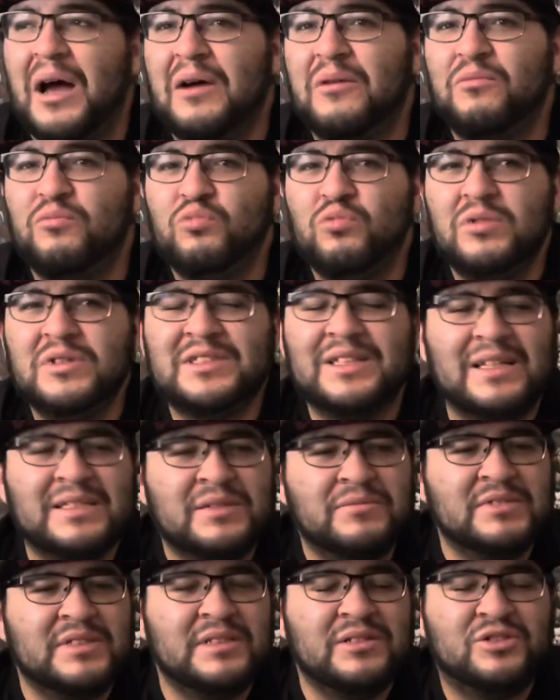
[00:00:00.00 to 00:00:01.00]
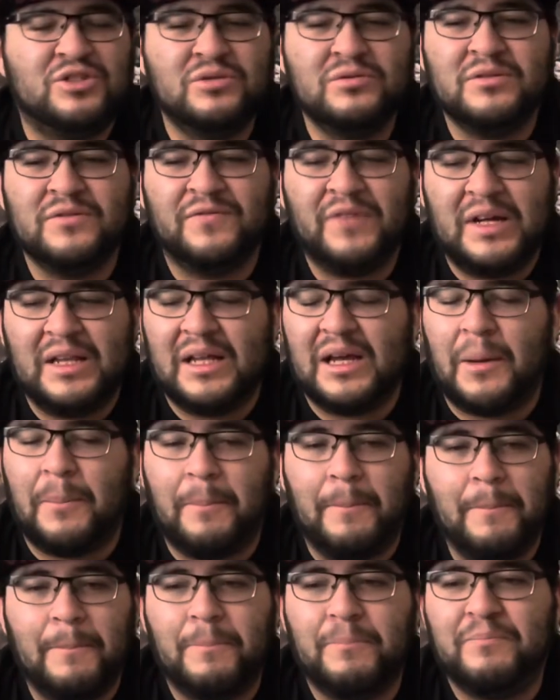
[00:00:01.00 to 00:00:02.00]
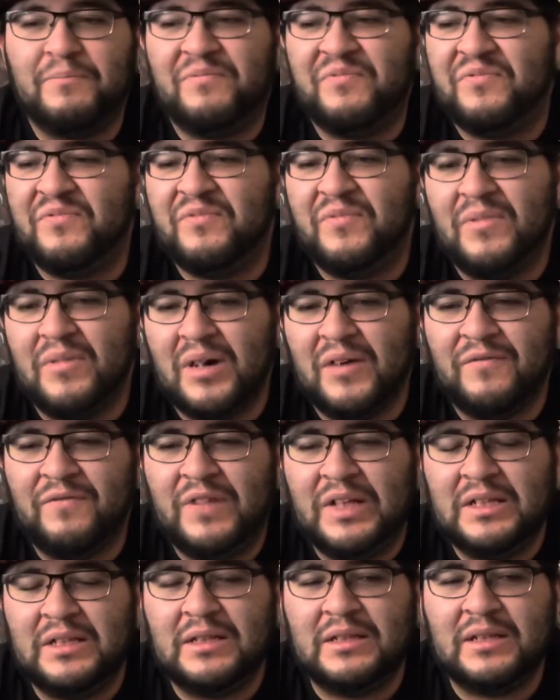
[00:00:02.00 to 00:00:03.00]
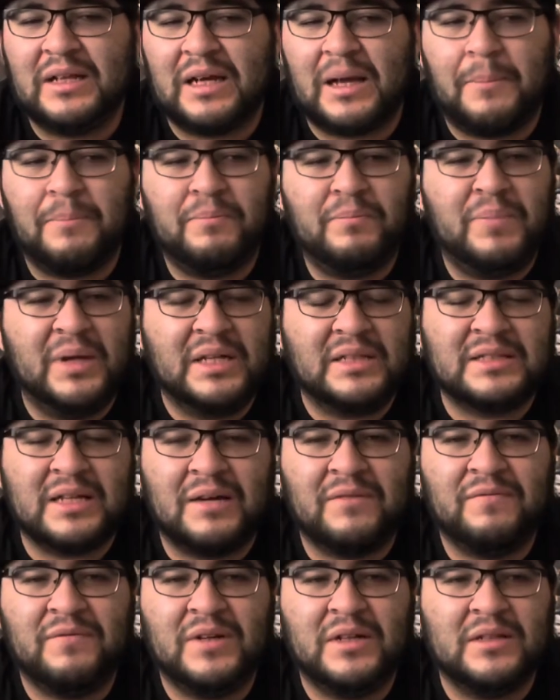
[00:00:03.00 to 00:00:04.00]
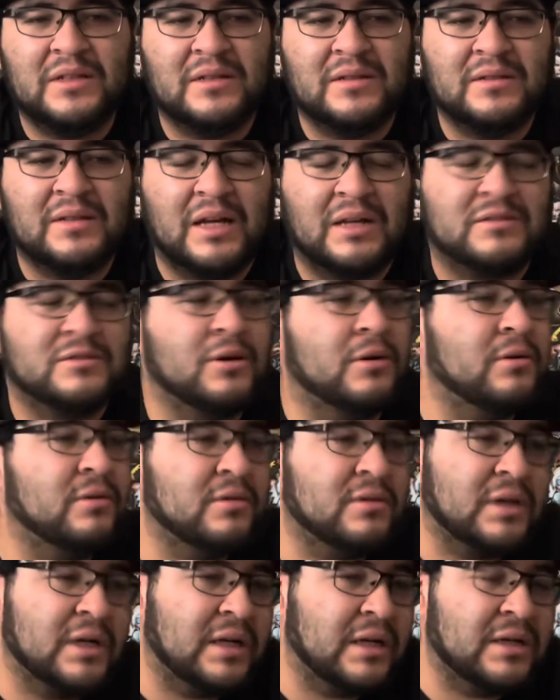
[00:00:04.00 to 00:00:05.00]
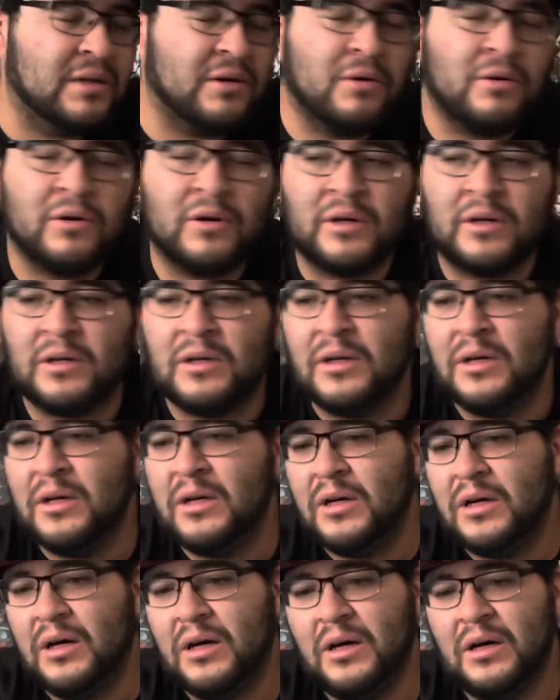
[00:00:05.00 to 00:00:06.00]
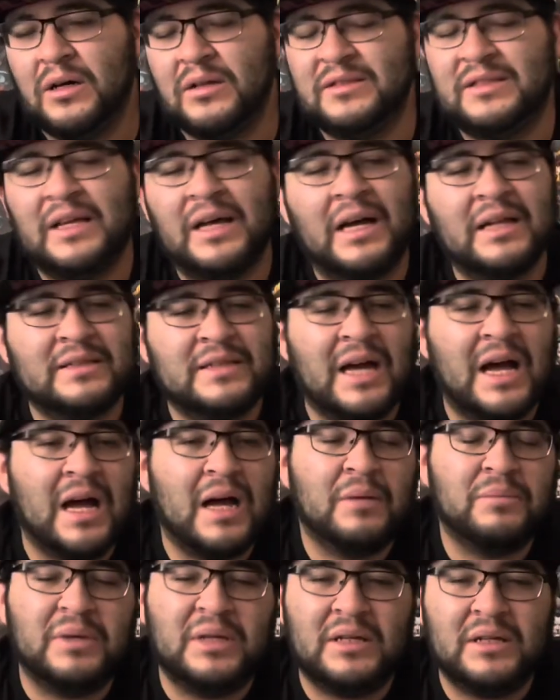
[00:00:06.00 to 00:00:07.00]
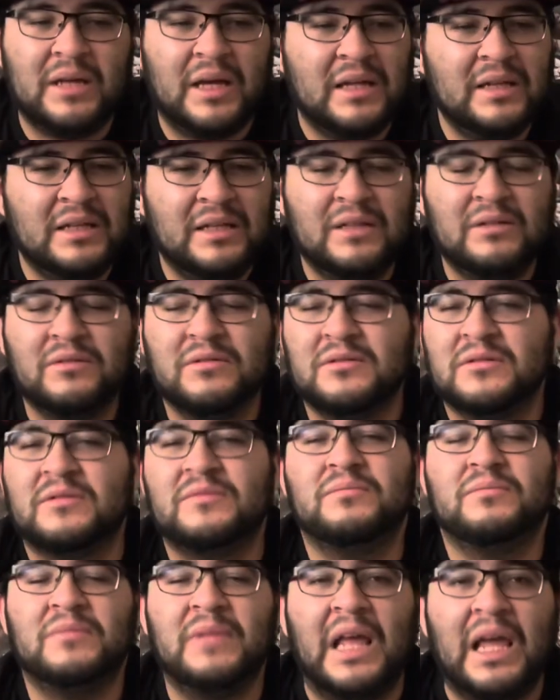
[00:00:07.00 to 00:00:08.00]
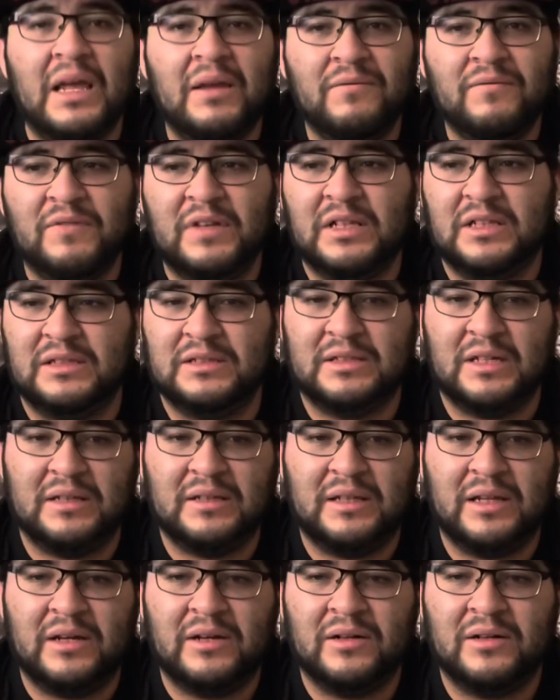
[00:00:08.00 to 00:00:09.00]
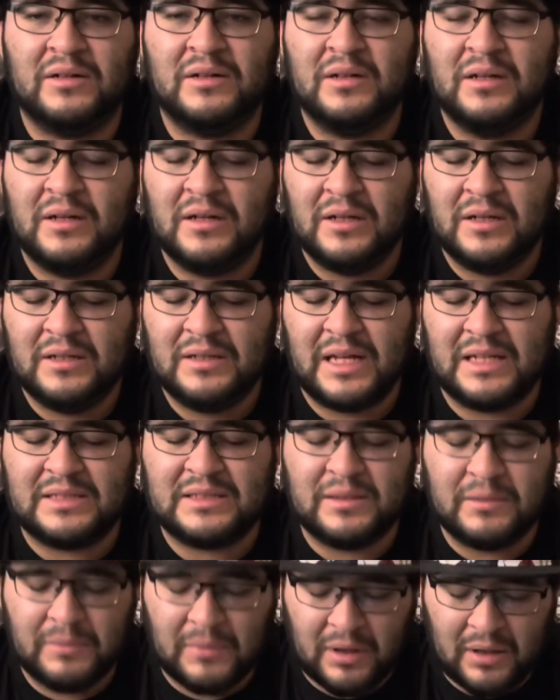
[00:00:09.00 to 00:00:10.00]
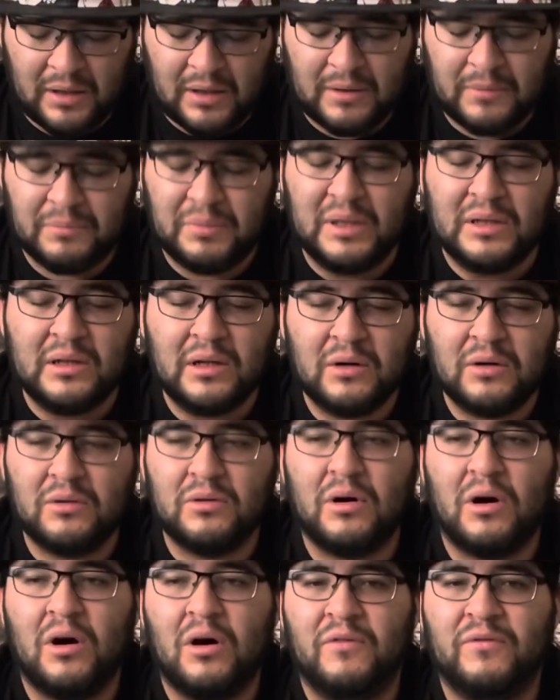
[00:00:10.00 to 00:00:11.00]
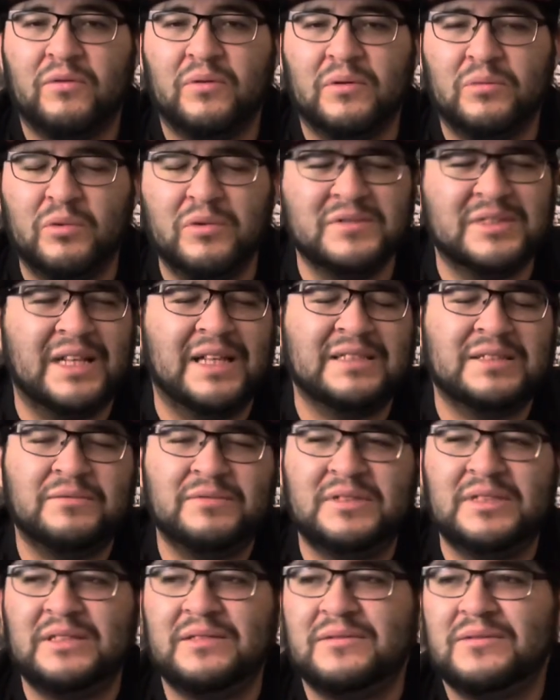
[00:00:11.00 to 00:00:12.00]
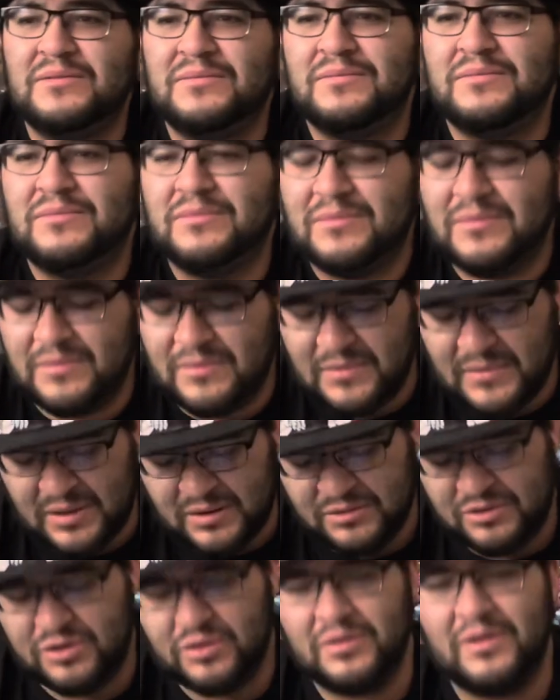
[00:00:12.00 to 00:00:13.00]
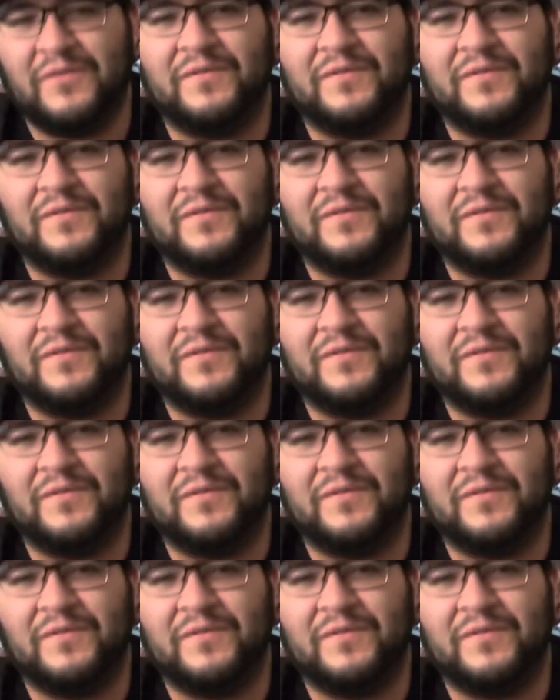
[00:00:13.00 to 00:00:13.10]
when's the last time we see Juno fight like a a villain, like a big time villain, like Toga or uh, Adabi, any of those name villains out there? That's uh, below awful. One. When's the last time we see uh, Juno